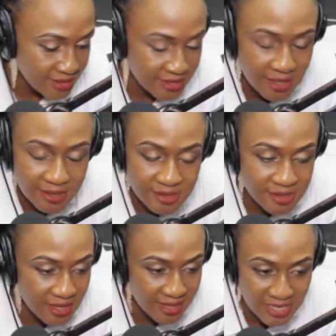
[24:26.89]

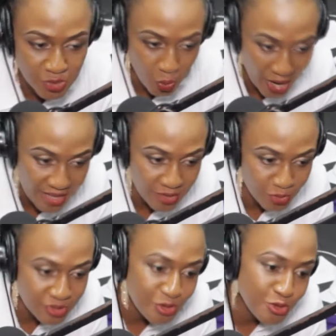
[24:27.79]
chance, and that's why the
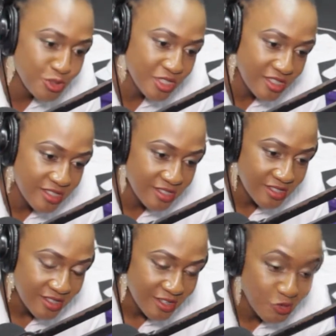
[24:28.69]
resolutions
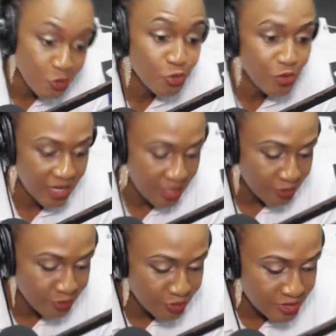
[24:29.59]
don't work
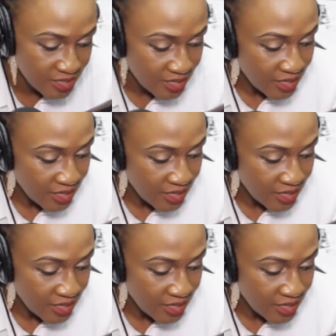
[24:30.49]
out, because